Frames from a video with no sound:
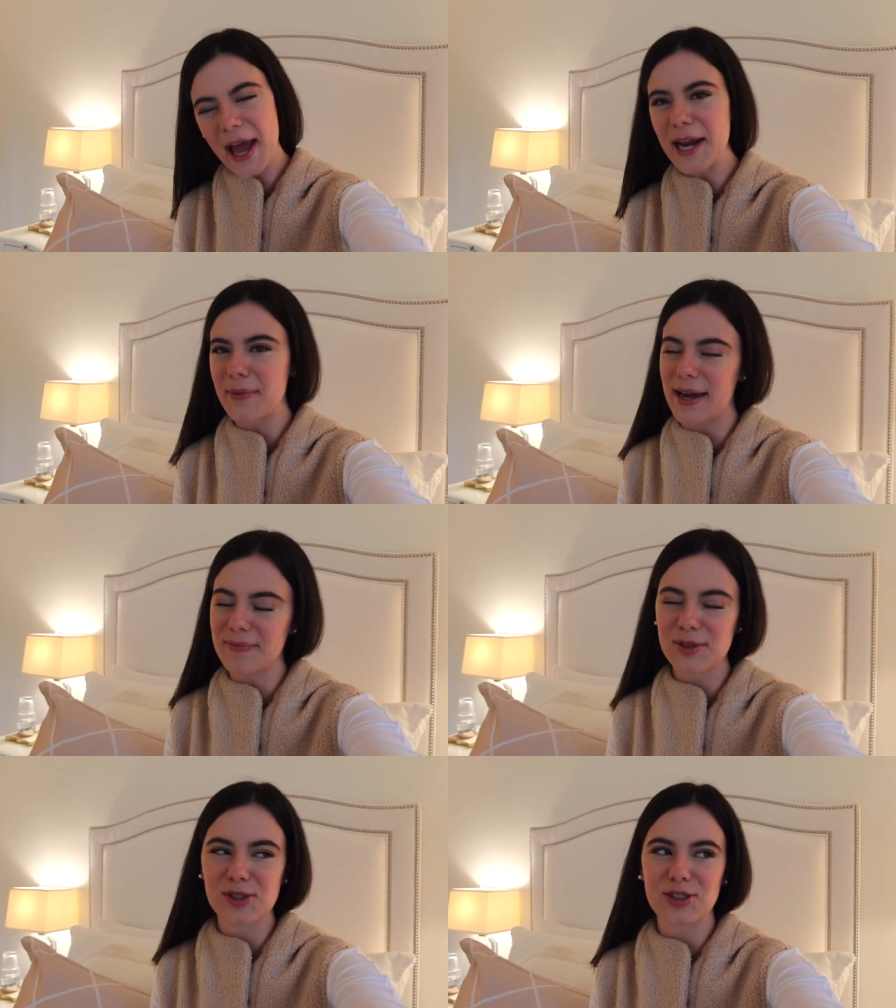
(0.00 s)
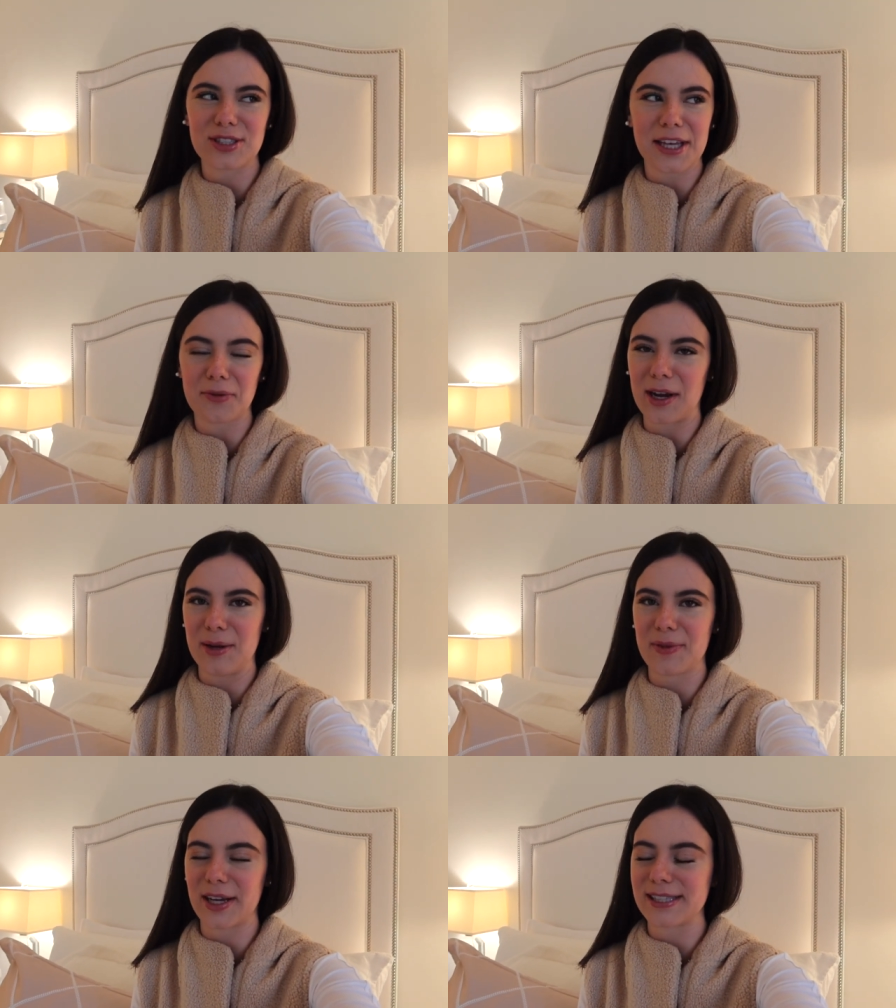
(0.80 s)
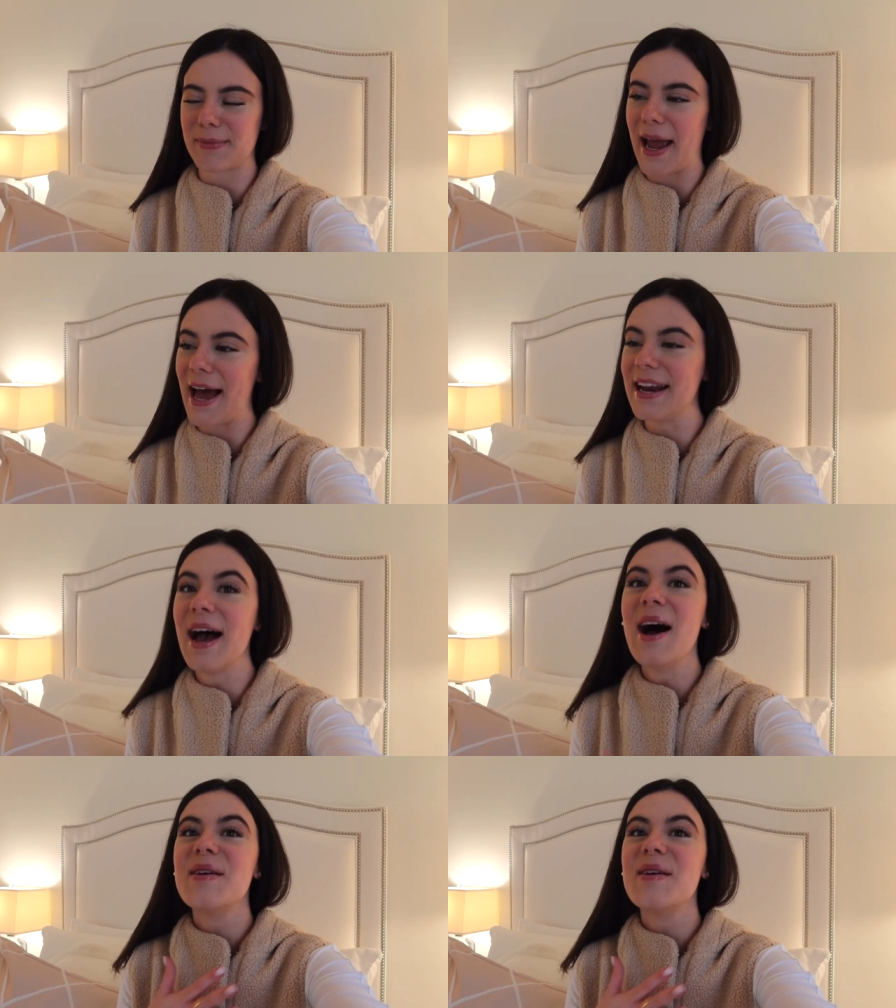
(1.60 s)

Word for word: Anyway, those are just like random thoughts in my head.